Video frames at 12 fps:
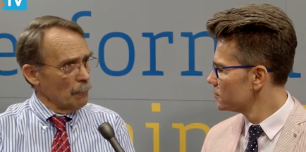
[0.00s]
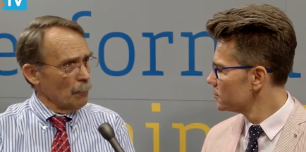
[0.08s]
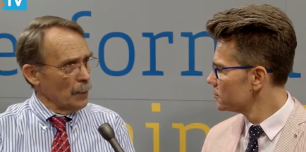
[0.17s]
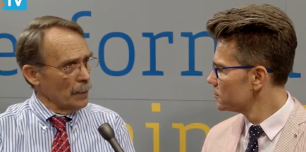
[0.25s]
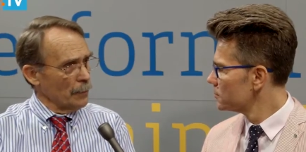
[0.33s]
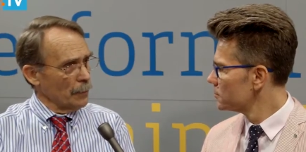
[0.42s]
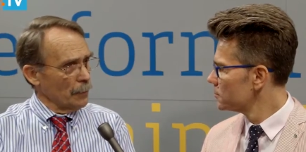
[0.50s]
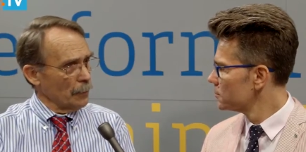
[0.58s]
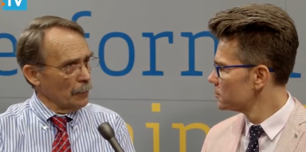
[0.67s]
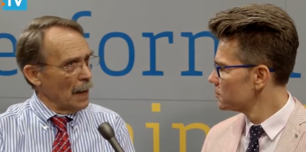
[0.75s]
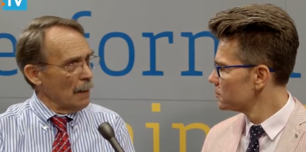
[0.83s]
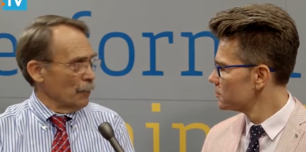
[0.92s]
Speaker 1: with
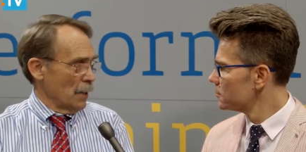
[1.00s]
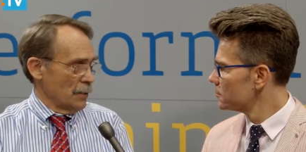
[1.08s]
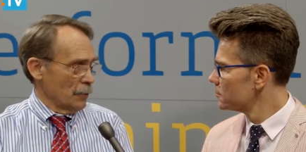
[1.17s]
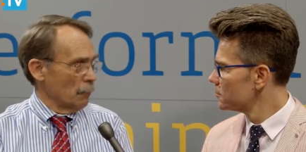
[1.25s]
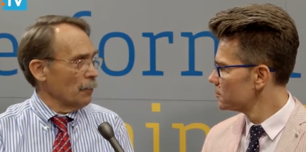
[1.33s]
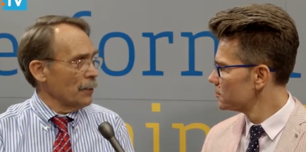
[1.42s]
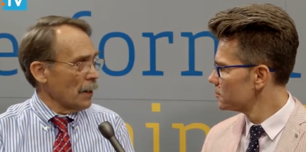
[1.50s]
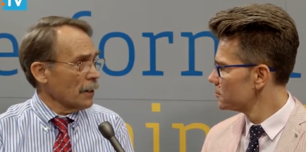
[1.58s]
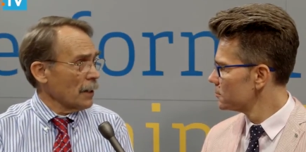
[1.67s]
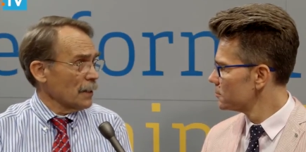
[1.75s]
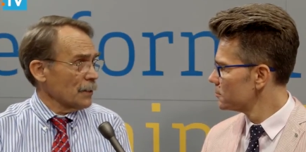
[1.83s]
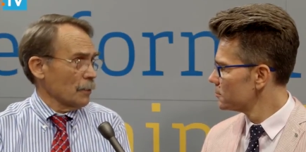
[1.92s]
collaboration with our
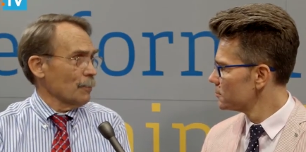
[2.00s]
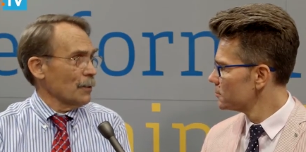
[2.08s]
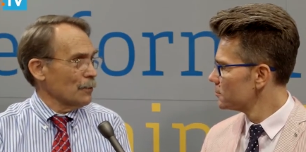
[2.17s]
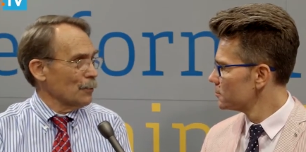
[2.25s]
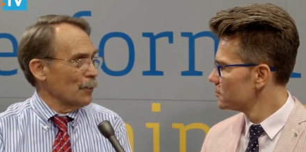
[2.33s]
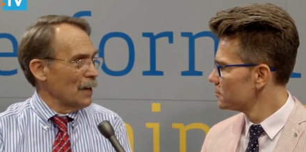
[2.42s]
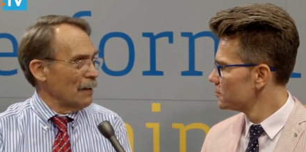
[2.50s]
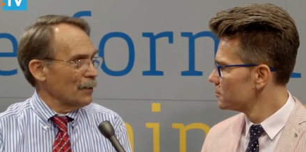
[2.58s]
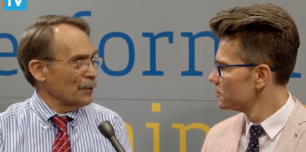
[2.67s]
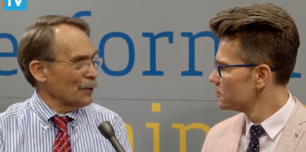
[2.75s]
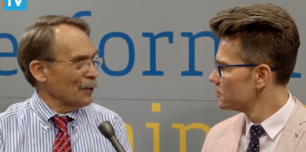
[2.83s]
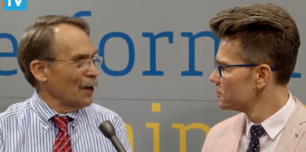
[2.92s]
customers who gave
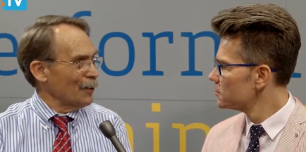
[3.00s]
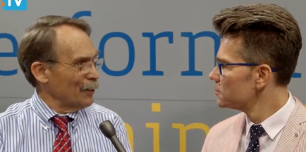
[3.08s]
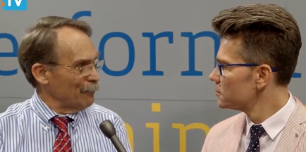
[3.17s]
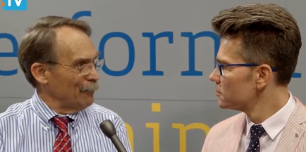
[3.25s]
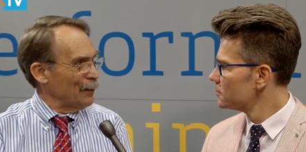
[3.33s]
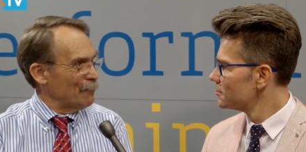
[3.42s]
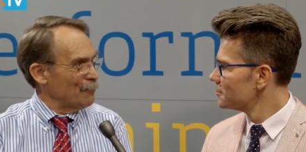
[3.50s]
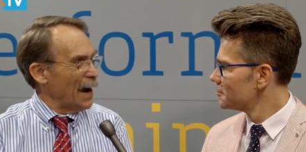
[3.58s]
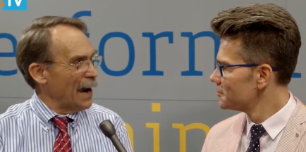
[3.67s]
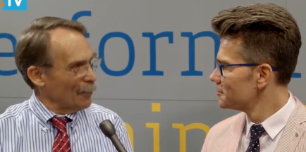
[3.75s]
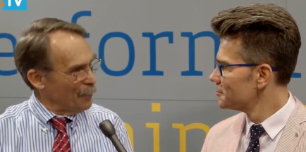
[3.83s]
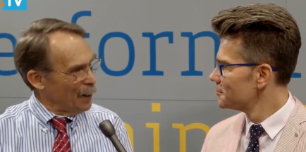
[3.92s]
us a lot of good
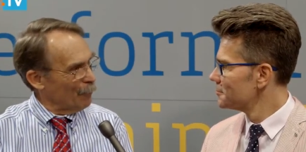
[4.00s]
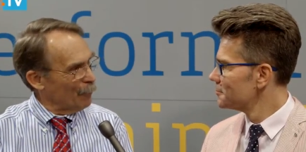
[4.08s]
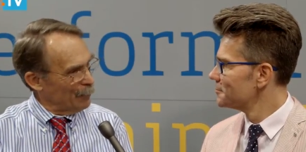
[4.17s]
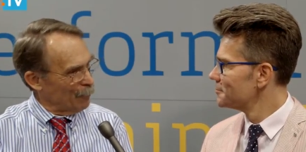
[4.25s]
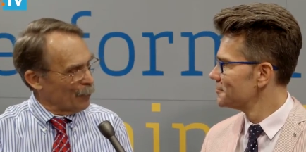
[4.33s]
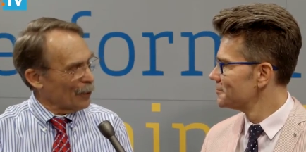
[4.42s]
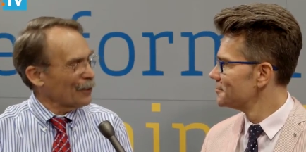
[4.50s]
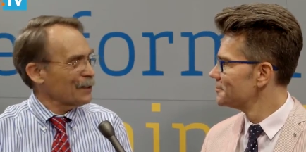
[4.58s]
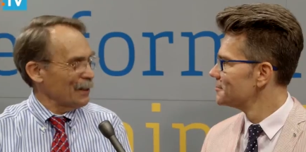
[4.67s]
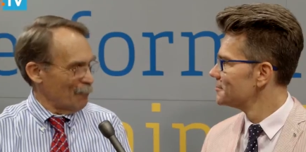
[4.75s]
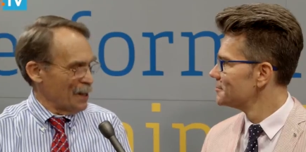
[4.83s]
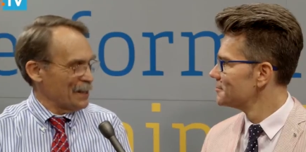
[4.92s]
feedback about what
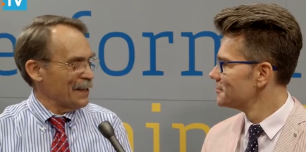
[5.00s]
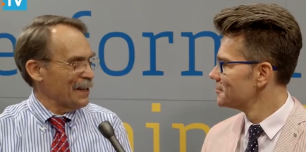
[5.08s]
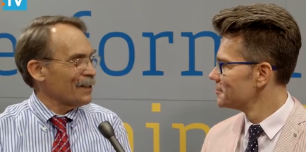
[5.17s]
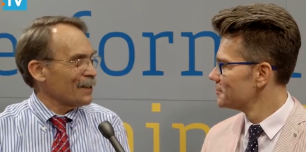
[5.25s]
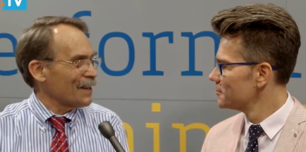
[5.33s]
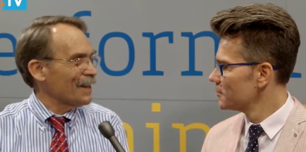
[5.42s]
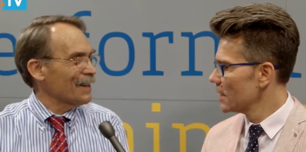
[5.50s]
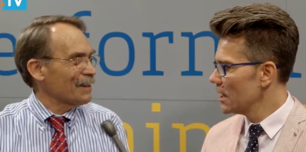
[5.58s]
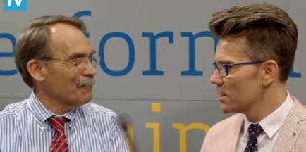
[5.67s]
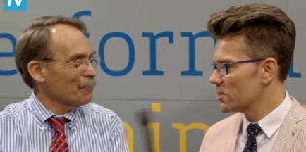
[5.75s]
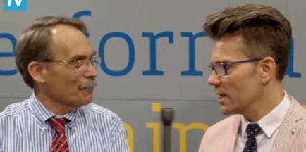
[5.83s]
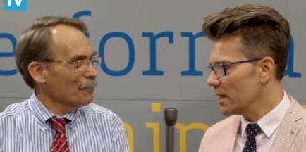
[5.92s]
worked and what didn't.
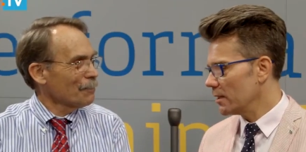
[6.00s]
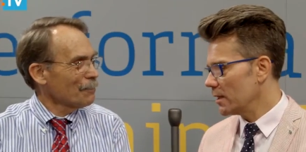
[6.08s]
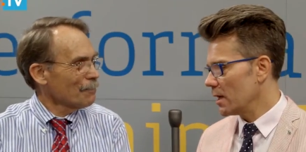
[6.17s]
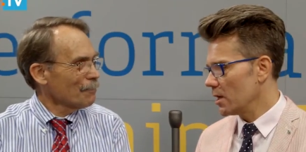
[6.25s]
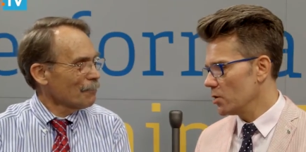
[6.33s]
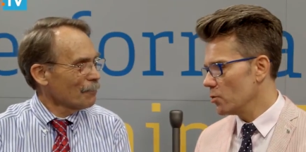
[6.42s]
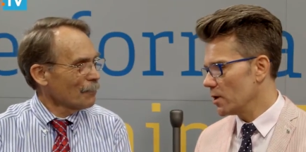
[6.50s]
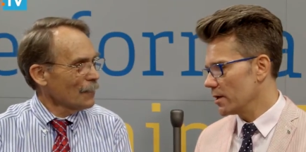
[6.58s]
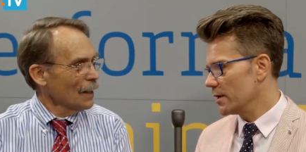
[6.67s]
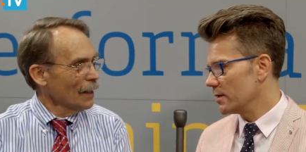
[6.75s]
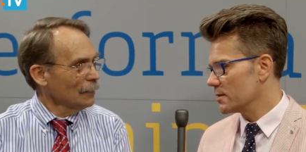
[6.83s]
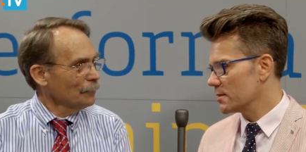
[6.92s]
Speaker 2: So then uh, you are
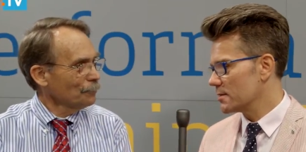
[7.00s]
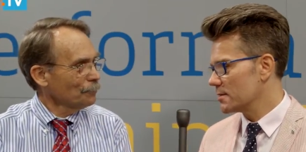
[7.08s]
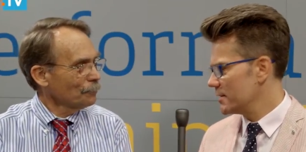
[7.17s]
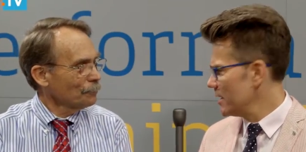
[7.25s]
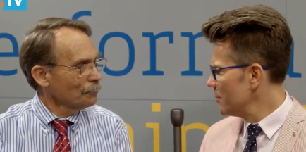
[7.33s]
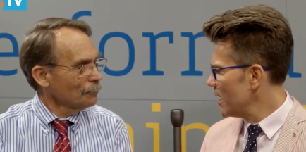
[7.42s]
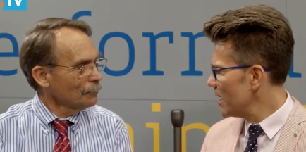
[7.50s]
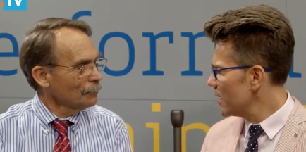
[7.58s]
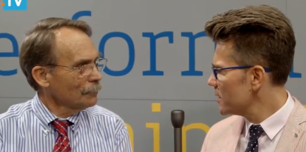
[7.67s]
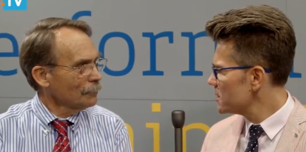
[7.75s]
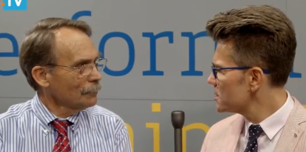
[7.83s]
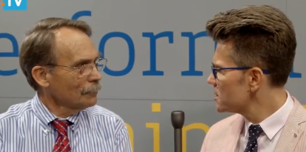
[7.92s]
in
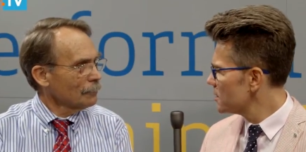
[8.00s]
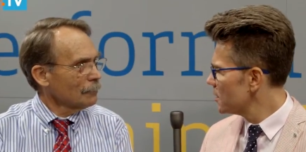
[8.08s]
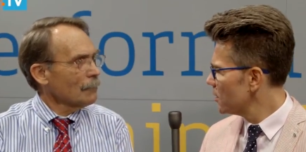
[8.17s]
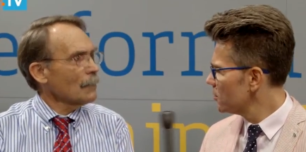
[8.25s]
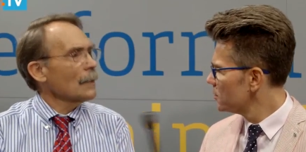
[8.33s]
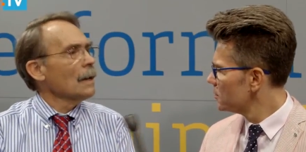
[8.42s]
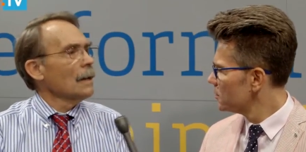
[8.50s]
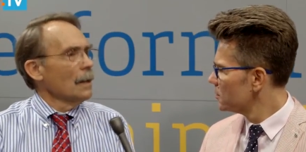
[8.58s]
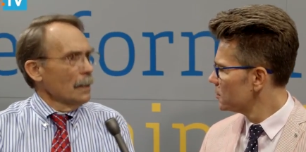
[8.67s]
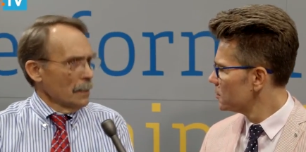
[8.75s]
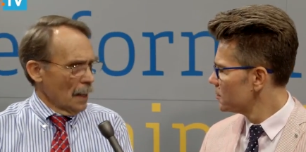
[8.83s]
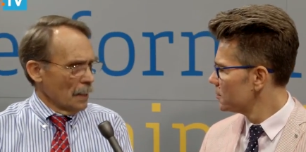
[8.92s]
Siemens. Uh
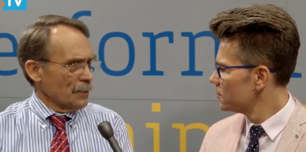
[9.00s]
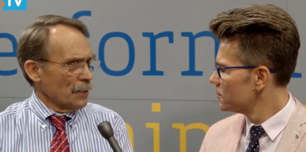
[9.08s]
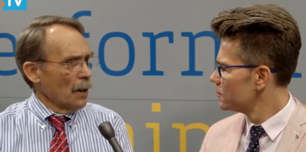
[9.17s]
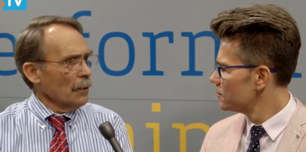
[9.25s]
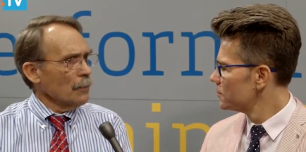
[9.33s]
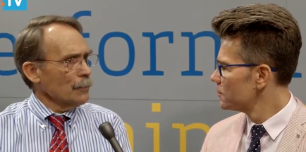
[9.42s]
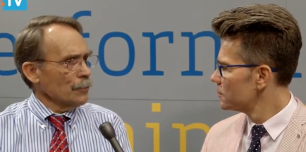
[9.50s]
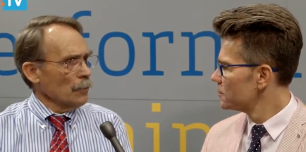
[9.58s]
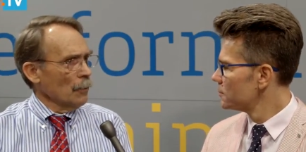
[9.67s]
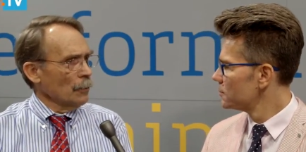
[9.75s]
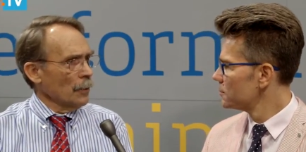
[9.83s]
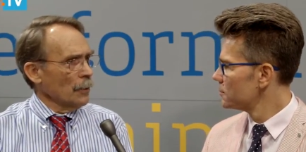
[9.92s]
Speaker 1: Yes, ARCO
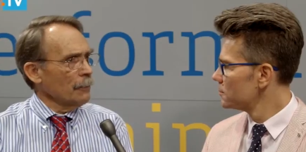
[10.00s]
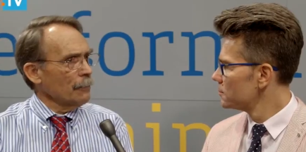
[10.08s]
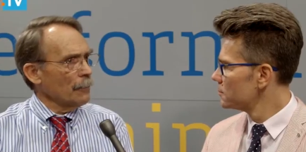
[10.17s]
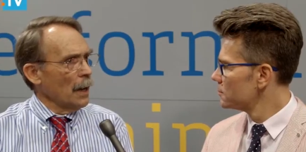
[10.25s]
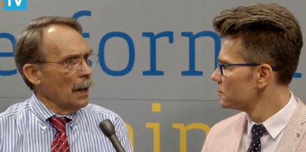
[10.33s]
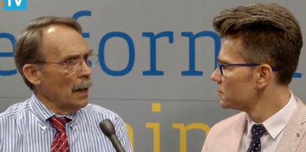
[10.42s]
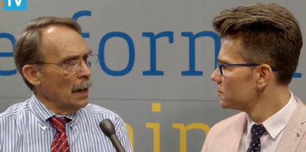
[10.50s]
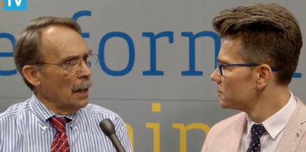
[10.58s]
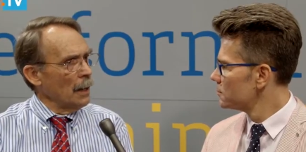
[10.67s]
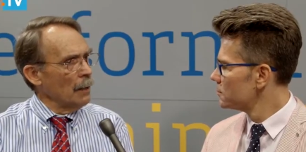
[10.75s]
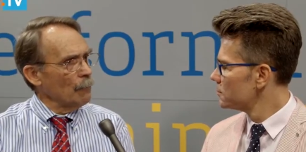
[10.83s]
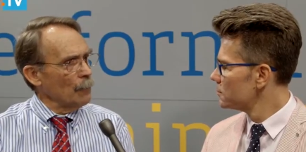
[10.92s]
Solar,
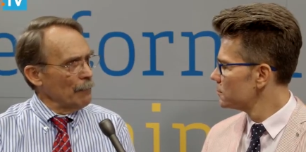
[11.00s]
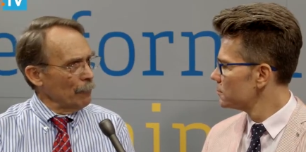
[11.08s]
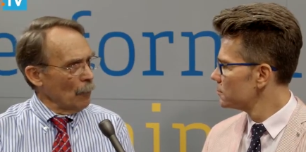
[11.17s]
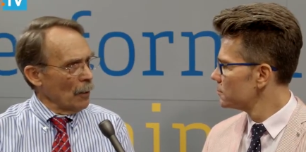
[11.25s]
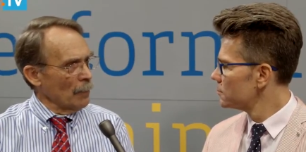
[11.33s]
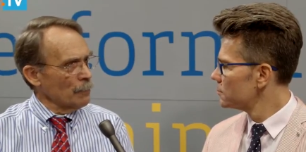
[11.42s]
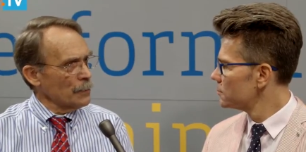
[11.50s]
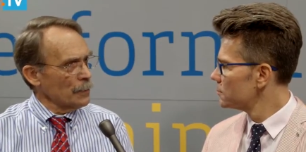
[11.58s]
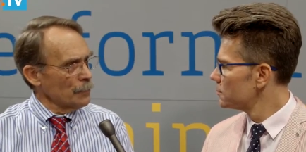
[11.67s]
uh, we formed